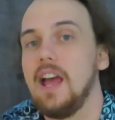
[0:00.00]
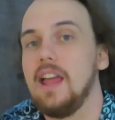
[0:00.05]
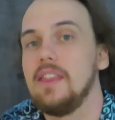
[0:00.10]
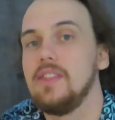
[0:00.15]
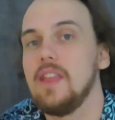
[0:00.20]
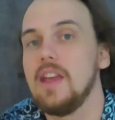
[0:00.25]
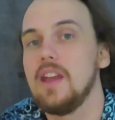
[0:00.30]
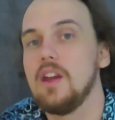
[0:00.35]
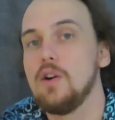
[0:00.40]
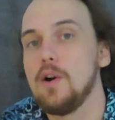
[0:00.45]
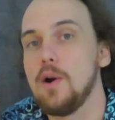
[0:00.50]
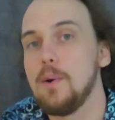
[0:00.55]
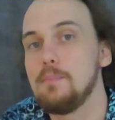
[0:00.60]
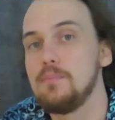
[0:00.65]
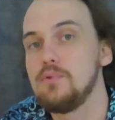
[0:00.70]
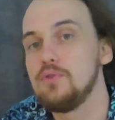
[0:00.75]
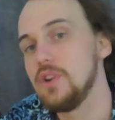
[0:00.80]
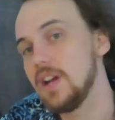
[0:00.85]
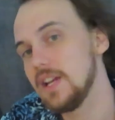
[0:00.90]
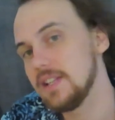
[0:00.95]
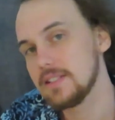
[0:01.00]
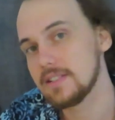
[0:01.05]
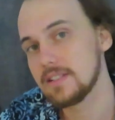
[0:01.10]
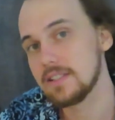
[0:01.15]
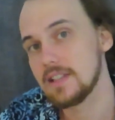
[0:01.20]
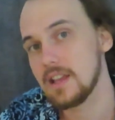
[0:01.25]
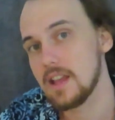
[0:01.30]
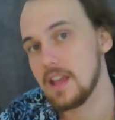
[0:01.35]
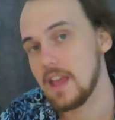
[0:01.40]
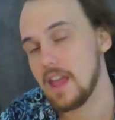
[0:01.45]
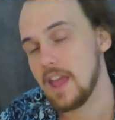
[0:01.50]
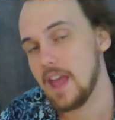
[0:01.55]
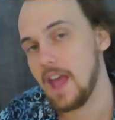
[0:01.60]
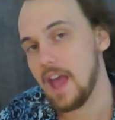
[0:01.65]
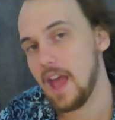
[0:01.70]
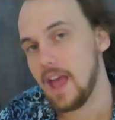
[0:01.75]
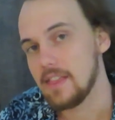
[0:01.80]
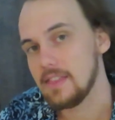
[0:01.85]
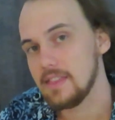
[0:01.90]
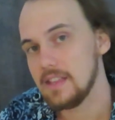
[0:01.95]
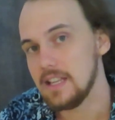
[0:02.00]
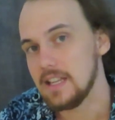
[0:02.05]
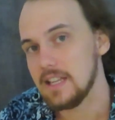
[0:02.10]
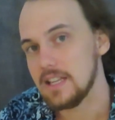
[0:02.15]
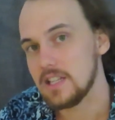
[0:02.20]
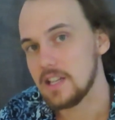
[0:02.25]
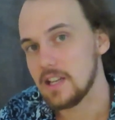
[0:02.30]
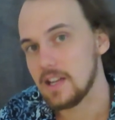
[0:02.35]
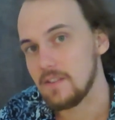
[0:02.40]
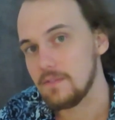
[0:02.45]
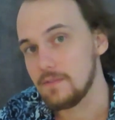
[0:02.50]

and they are oppressed, and the